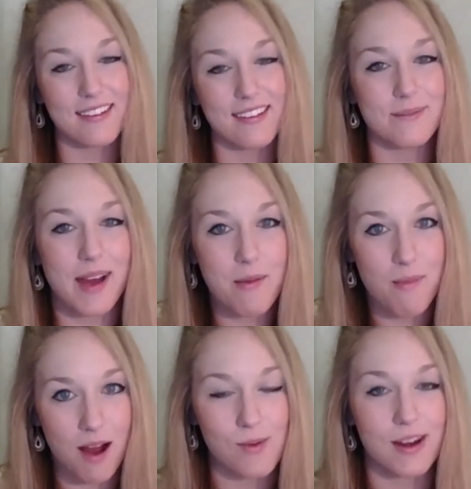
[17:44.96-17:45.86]
My
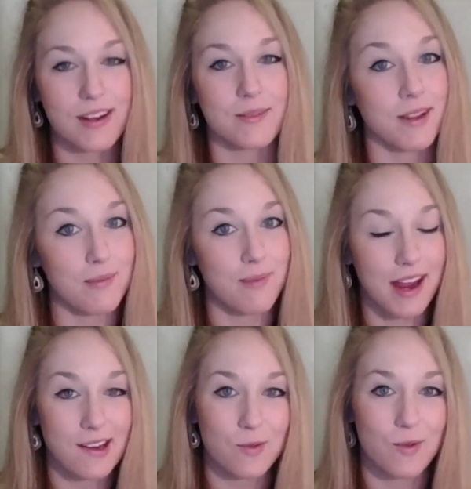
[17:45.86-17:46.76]
mom wanted me to make
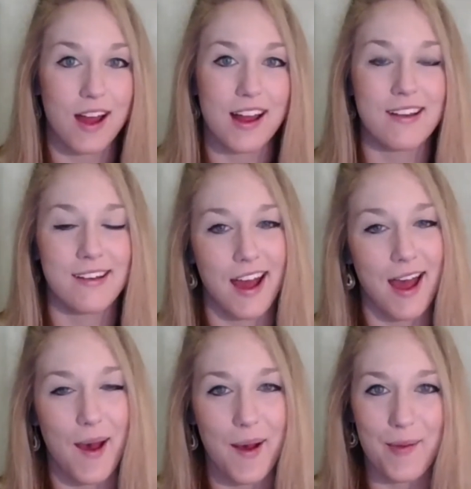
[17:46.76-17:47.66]
her one,
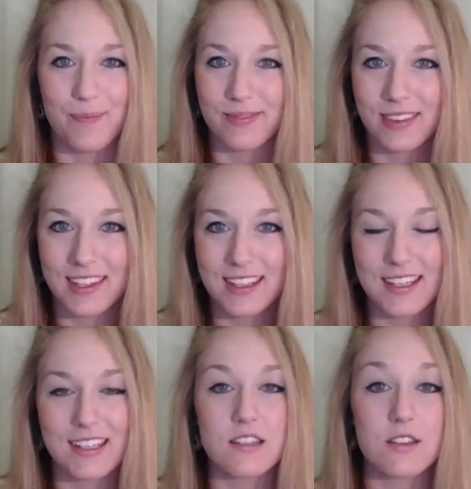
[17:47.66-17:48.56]

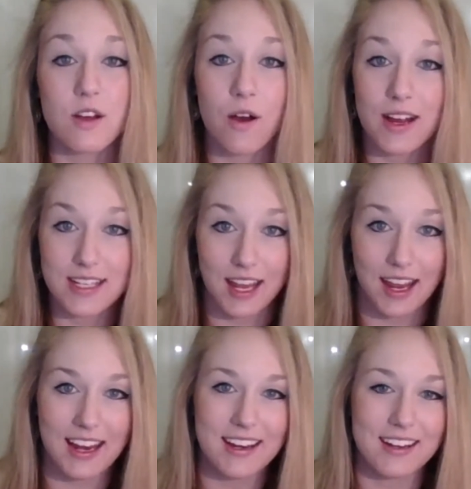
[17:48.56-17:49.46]
so I
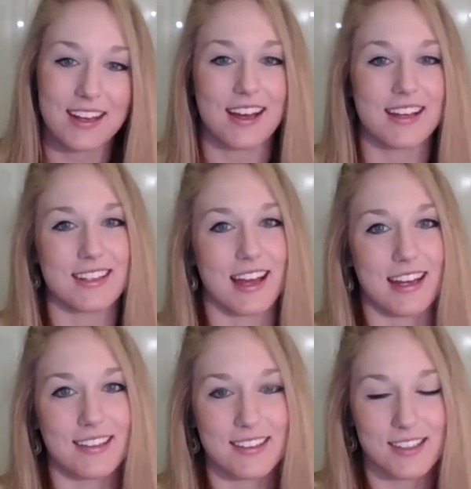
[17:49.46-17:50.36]
did, because
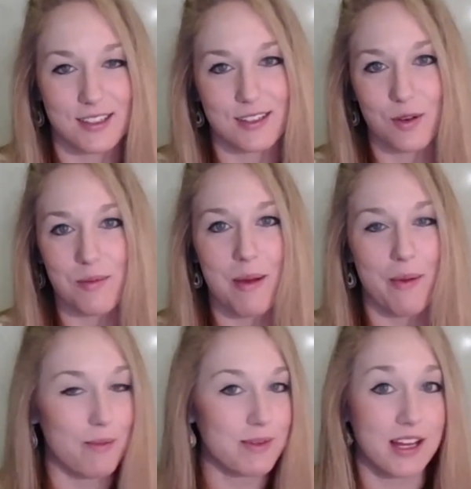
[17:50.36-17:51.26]
I do what my
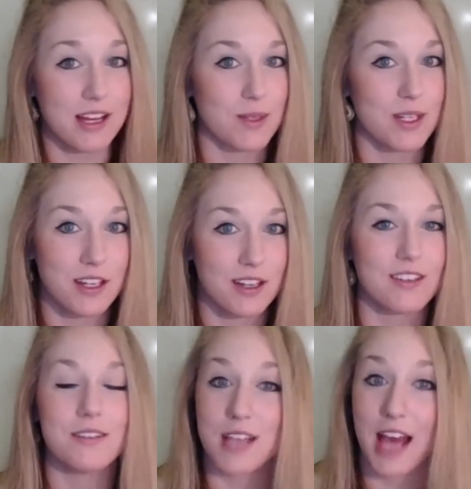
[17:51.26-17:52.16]
mom tells me
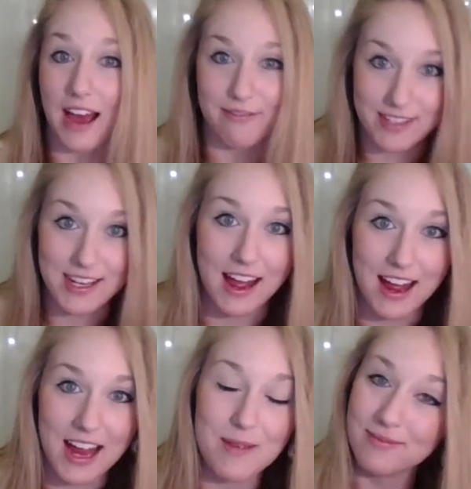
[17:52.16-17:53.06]
to half the
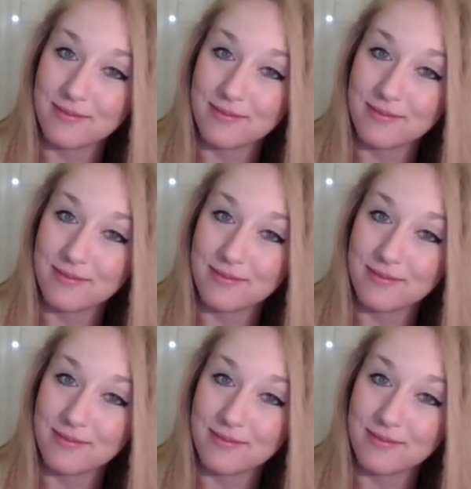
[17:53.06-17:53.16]
time.